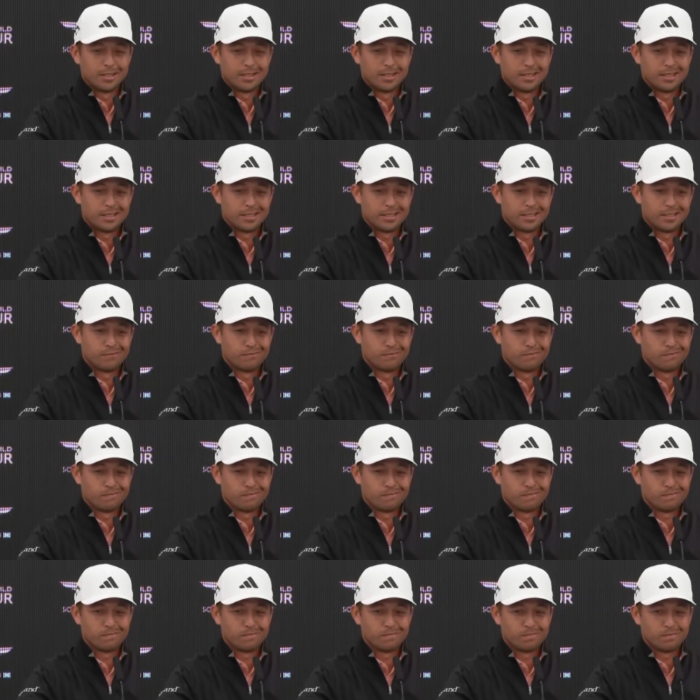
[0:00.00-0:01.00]
Um,
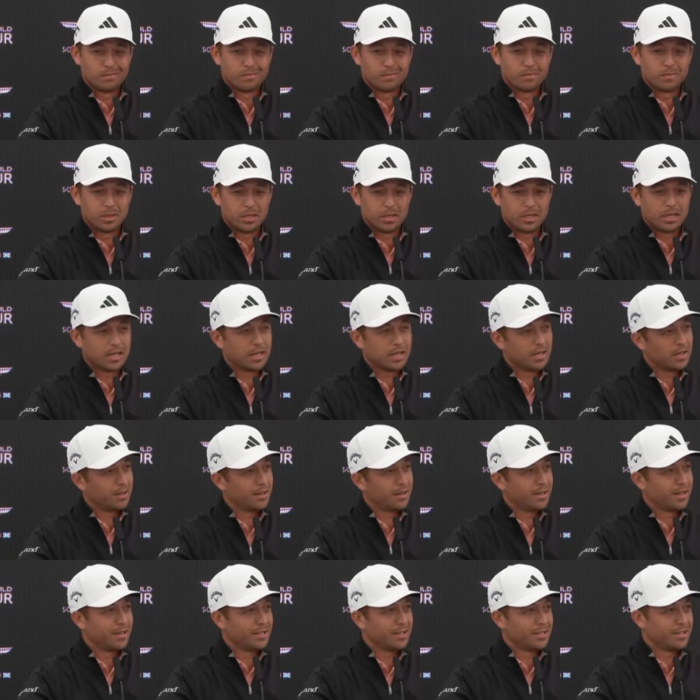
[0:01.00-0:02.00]
but
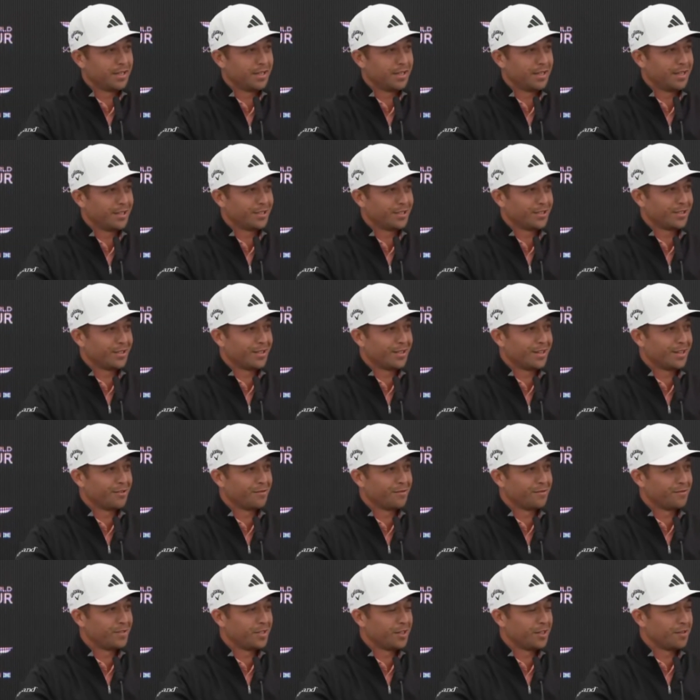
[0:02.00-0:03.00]
yeah, I'd say he has a lot
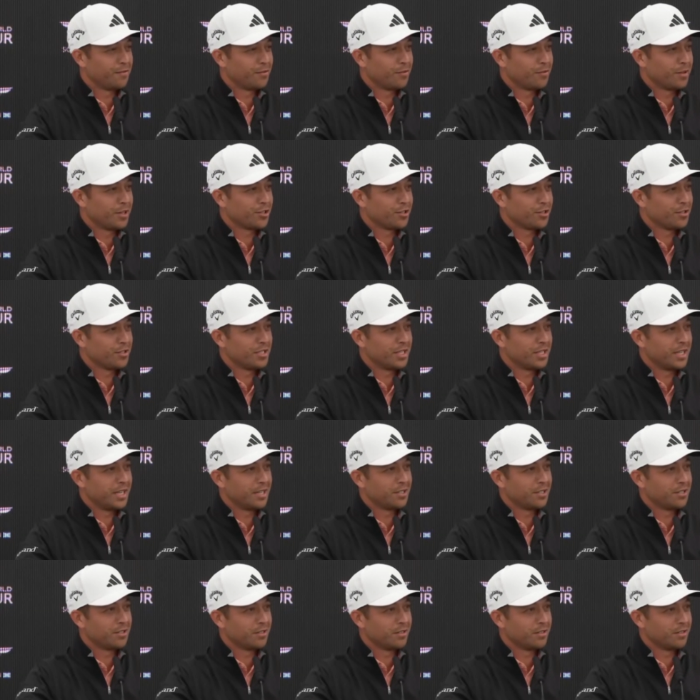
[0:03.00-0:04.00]
of tough questions to
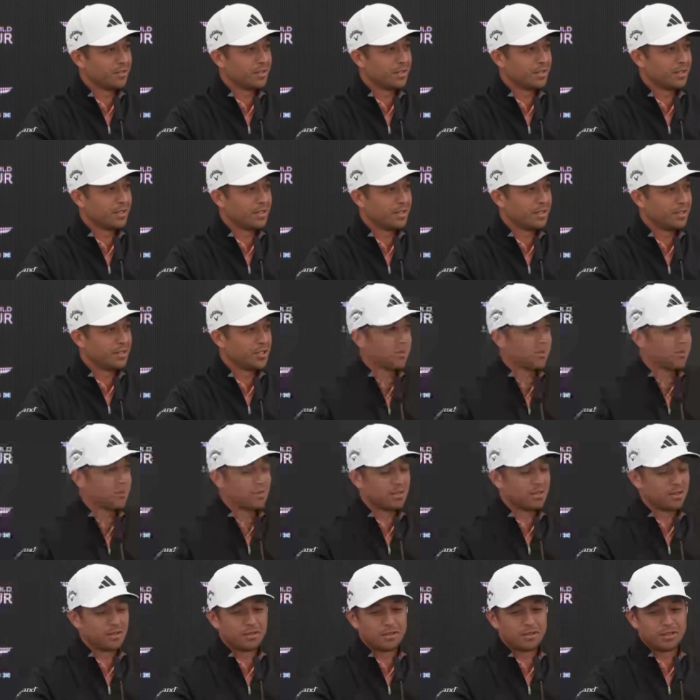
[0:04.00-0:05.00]
answer uh, in his
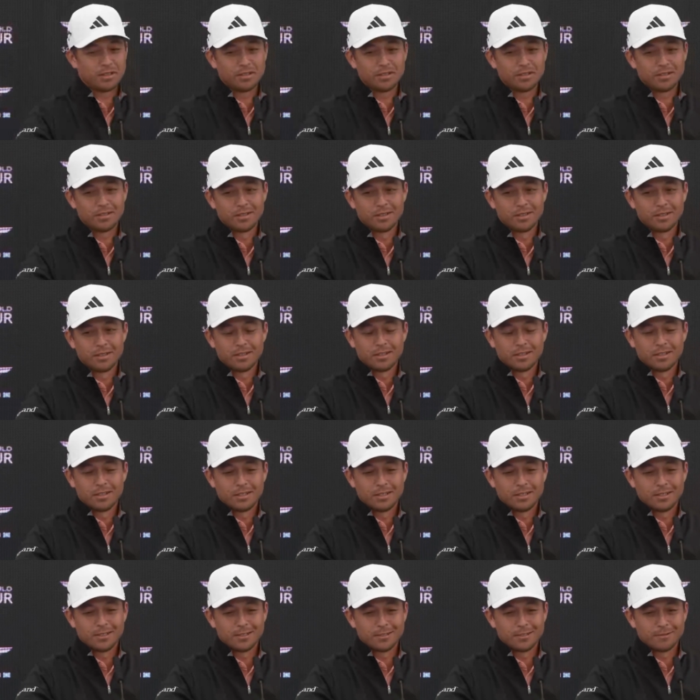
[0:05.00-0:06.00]
return. And
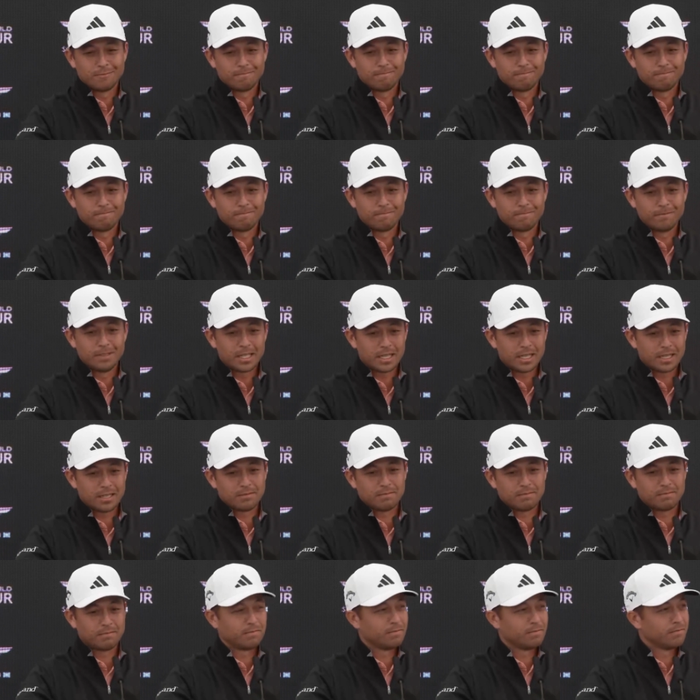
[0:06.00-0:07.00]
um, yeah,
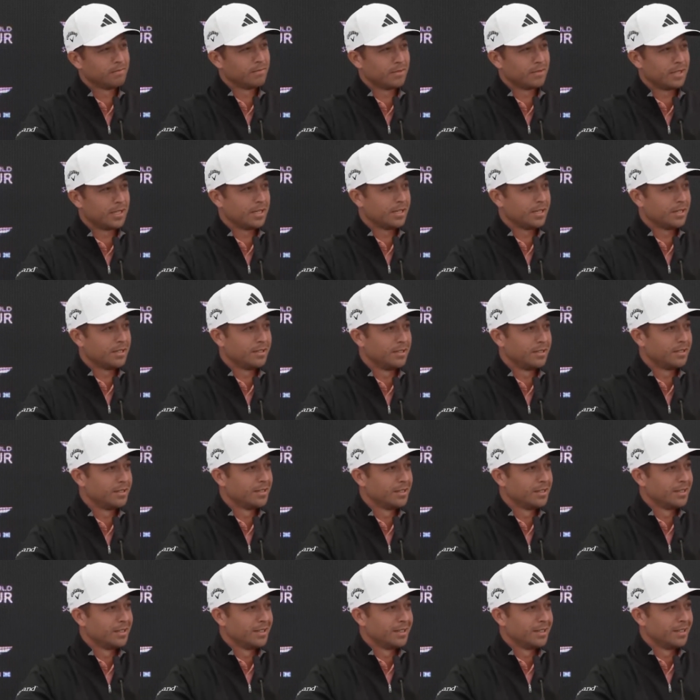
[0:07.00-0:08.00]
I
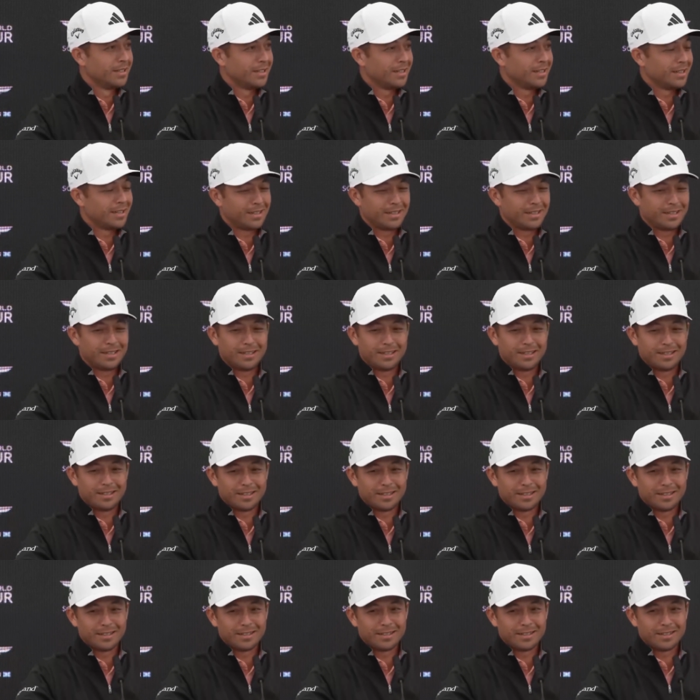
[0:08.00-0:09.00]
I
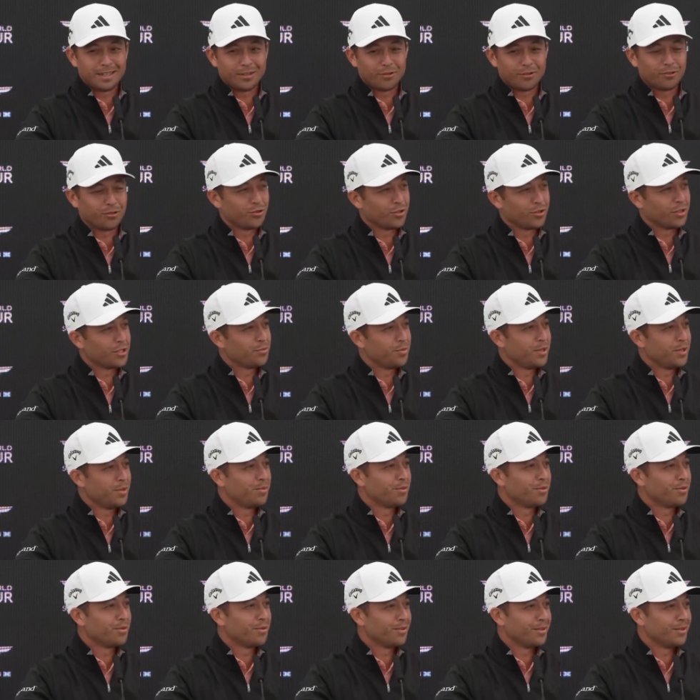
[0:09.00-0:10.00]
uh, I don't trust
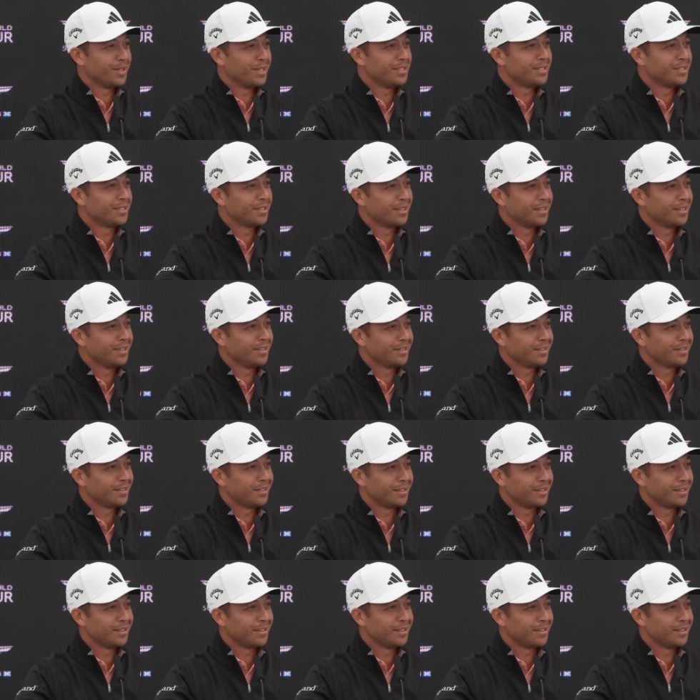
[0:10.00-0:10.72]
people easily.